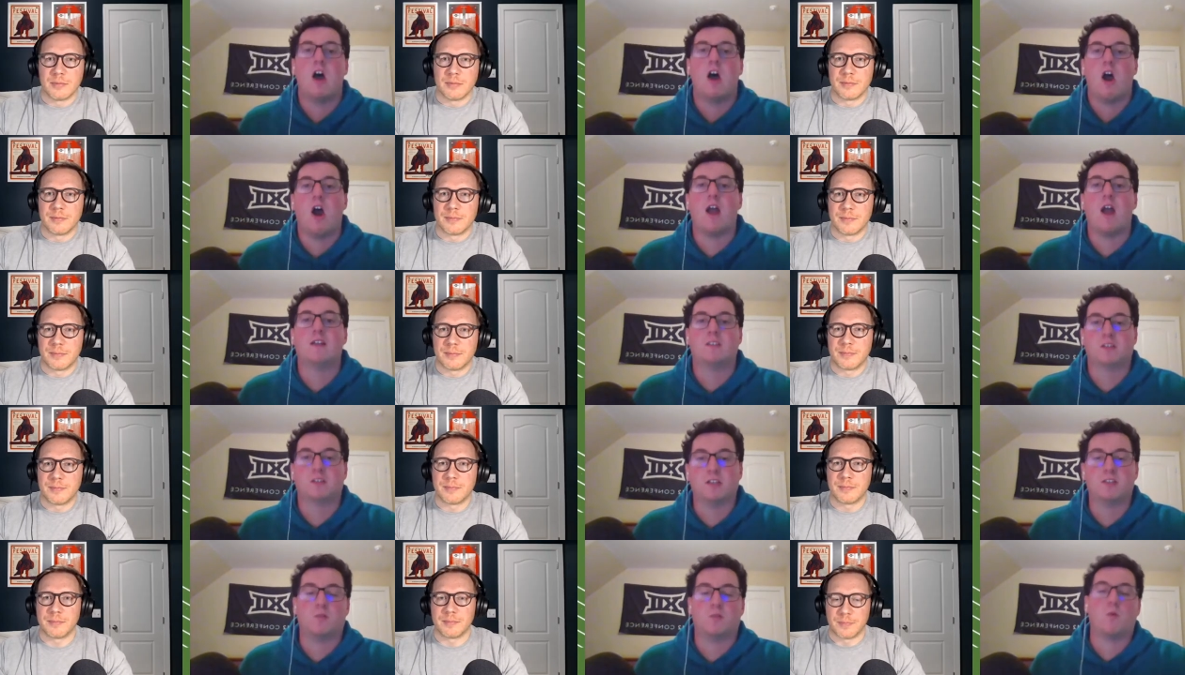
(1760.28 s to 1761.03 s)
Speaker 1: All right, so
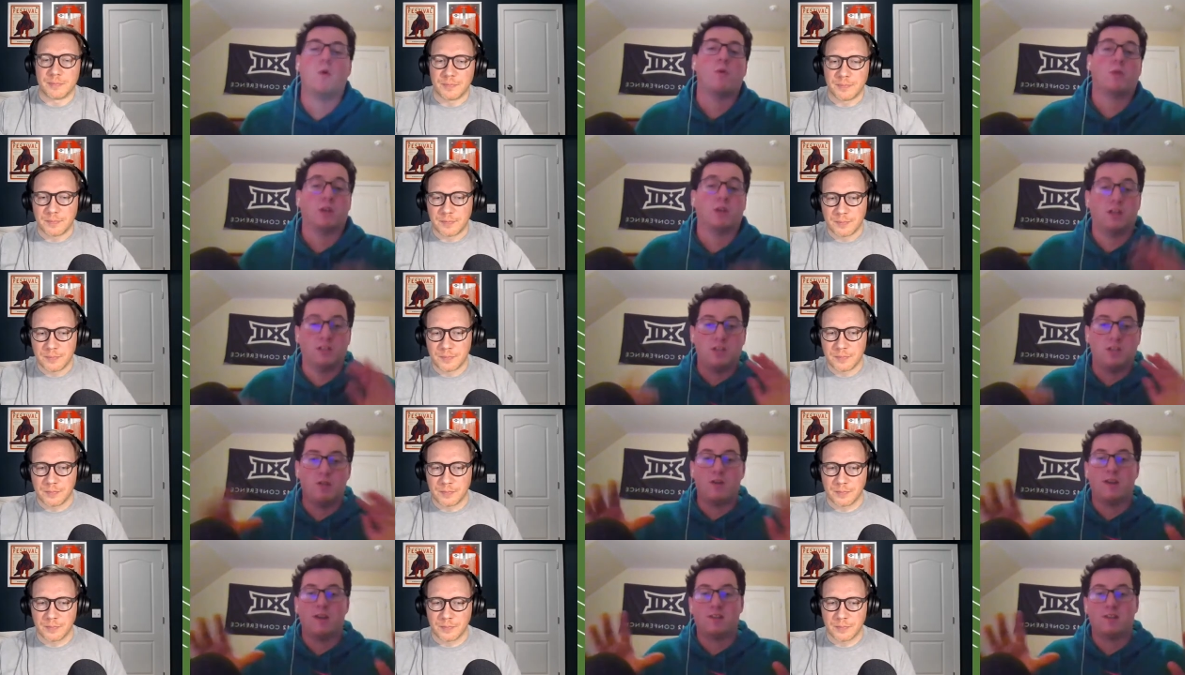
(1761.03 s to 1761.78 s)
Lindsay, what we're going to
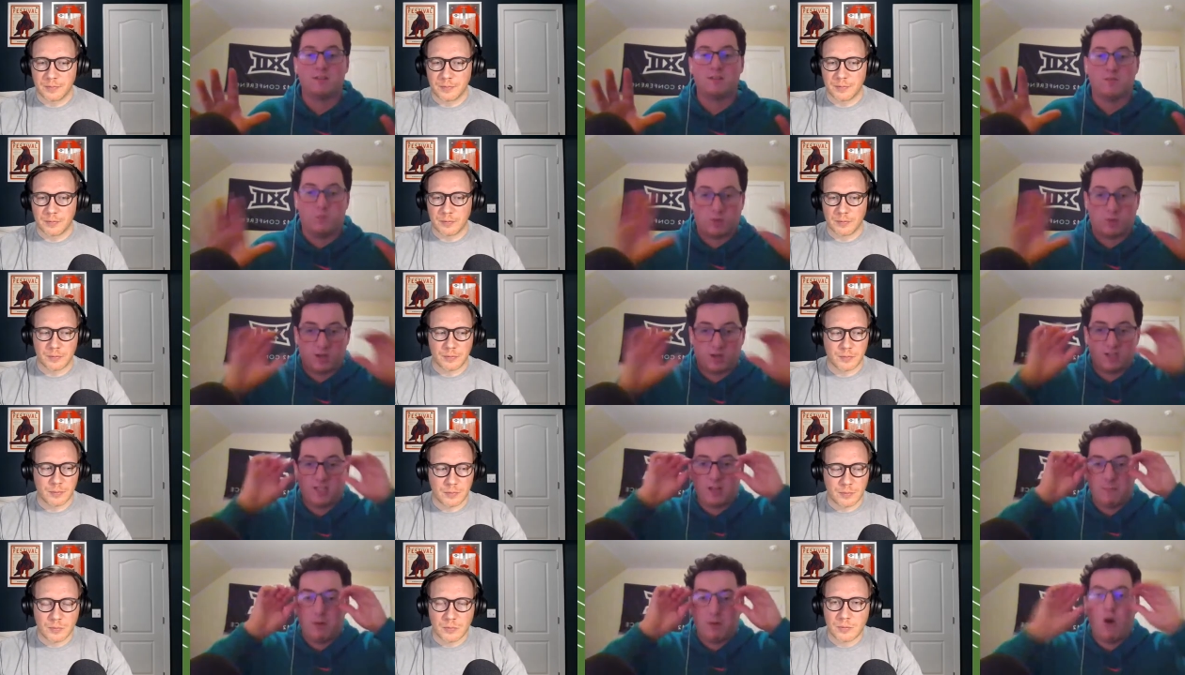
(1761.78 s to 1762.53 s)
do is we're going
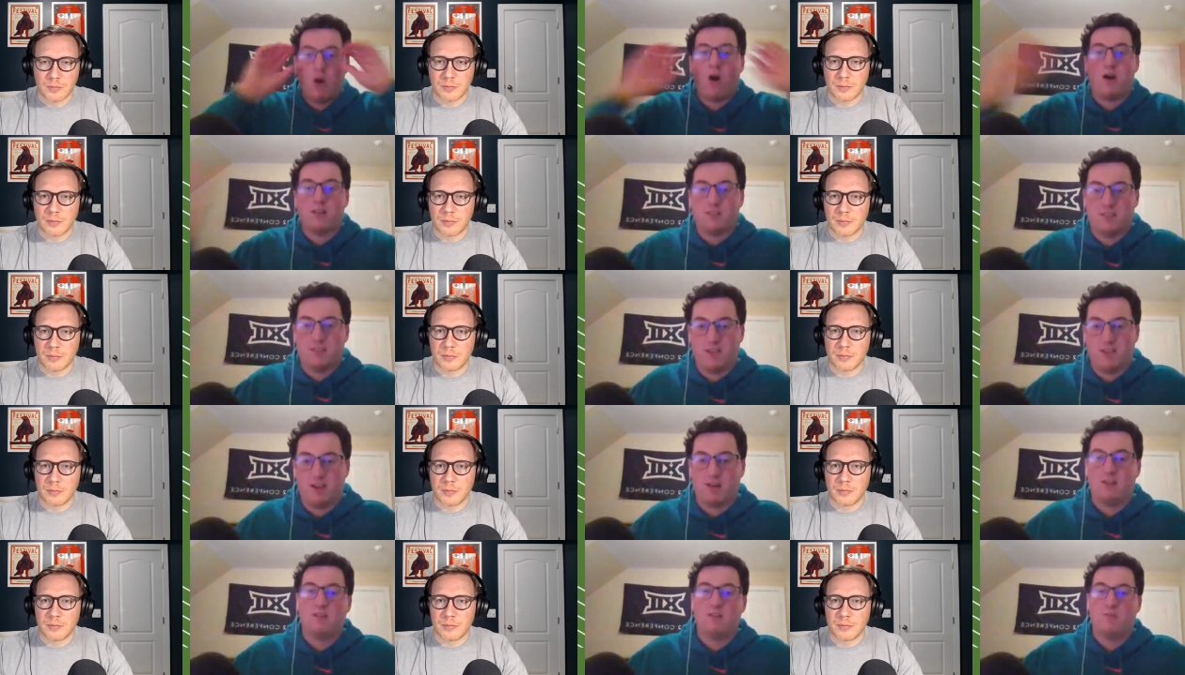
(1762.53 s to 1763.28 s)
to take a pause
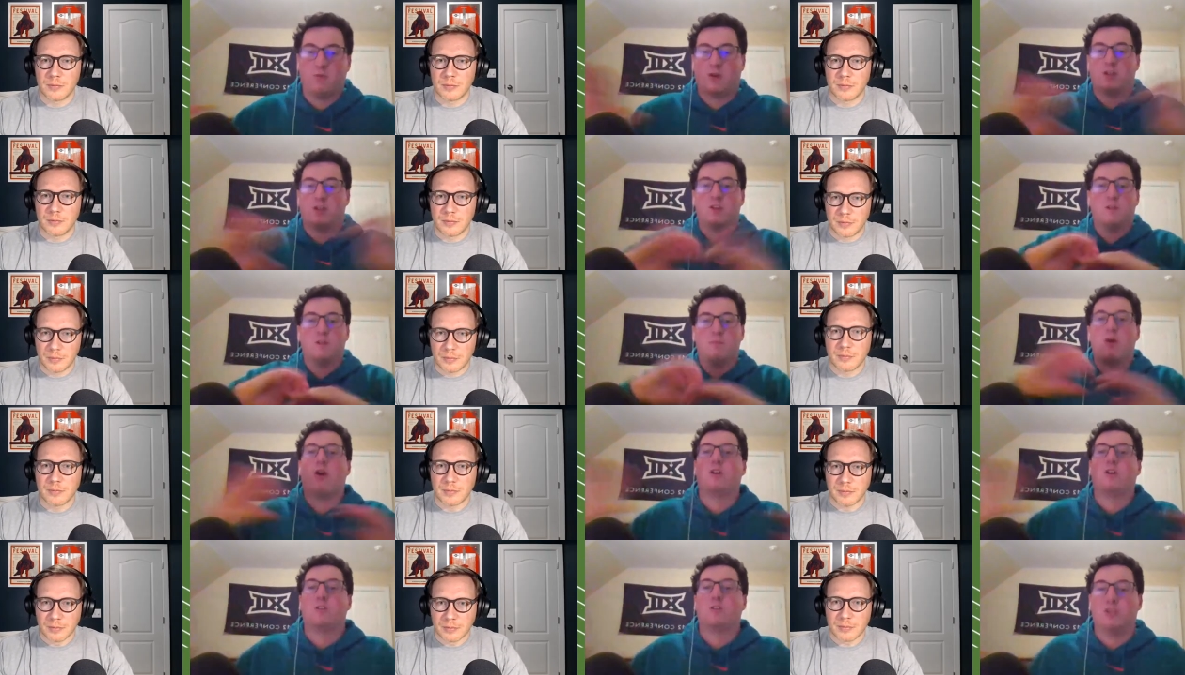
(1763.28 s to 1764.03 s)
here. We're going to do a
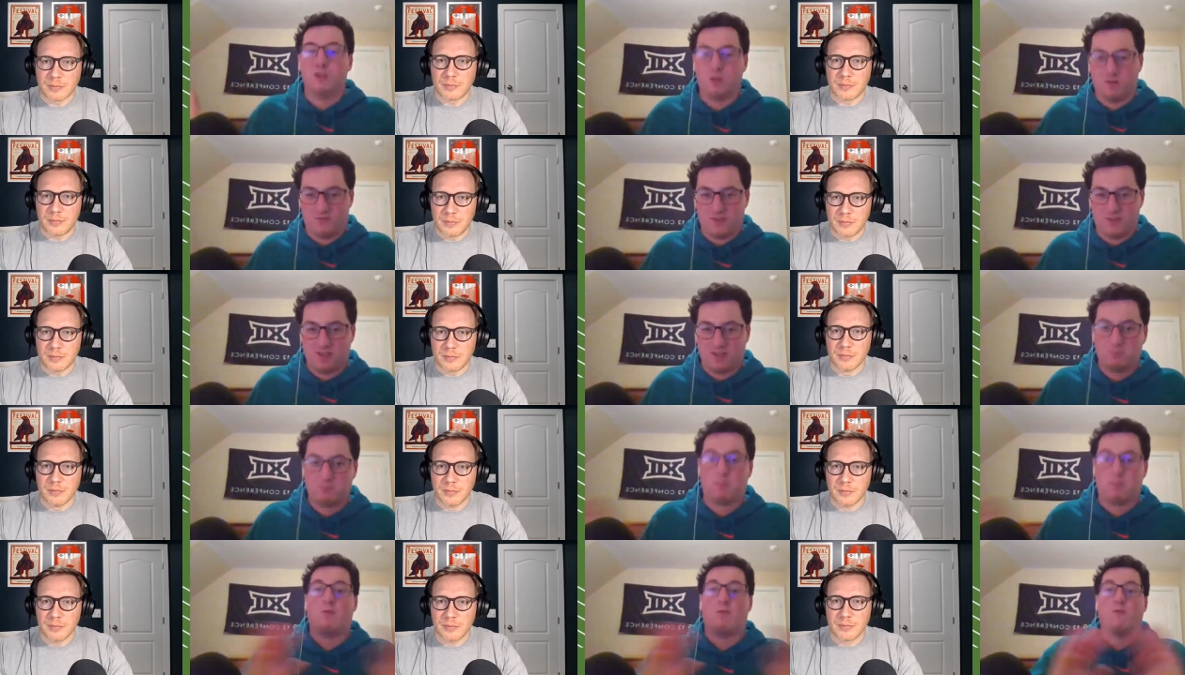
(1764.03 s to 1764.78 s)
part two of
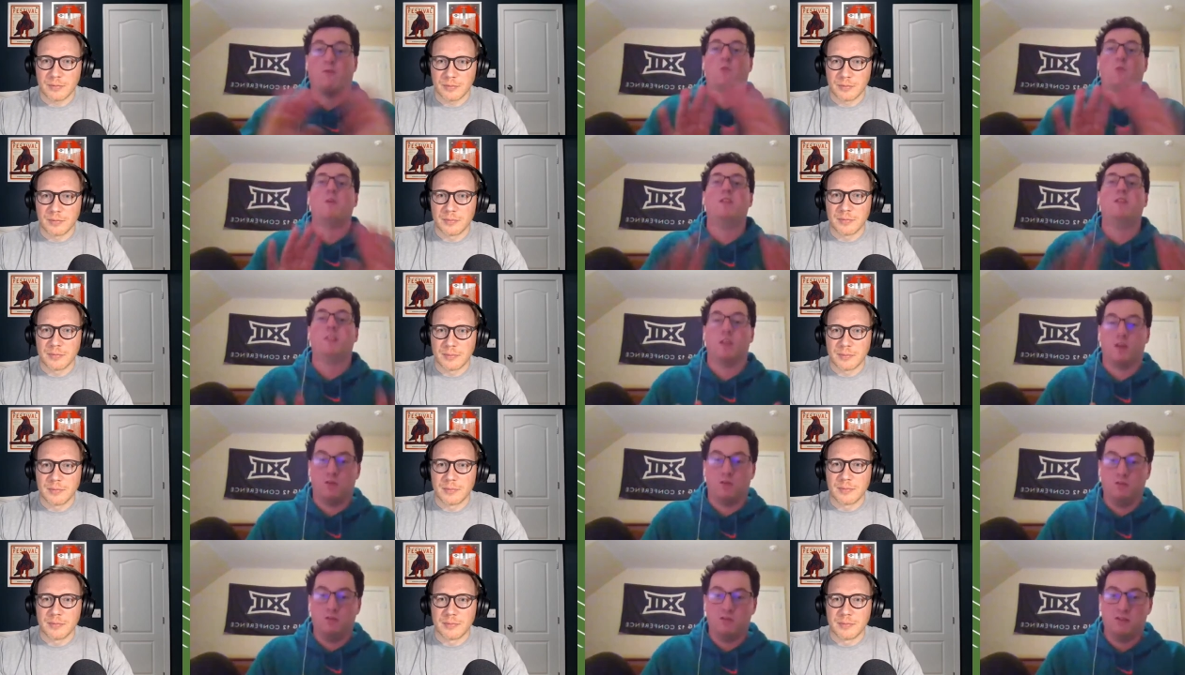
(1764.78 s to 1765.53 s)
this, but before we
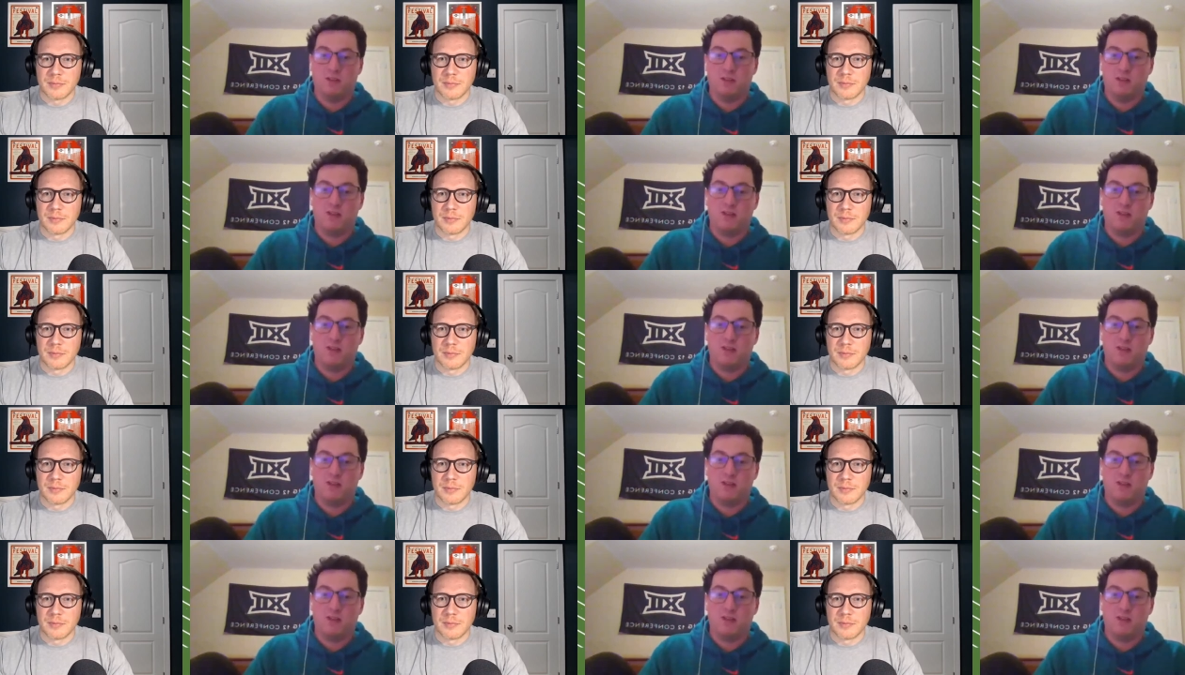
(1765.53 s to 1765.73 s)
do,